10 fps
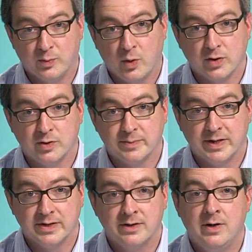more
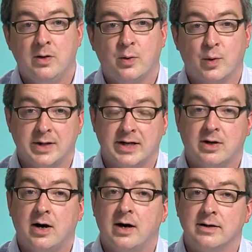glutamate, or light
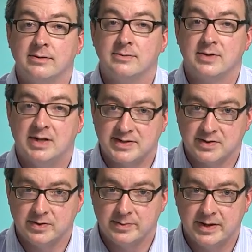on, less
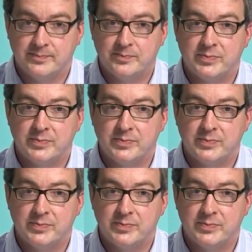glutamate.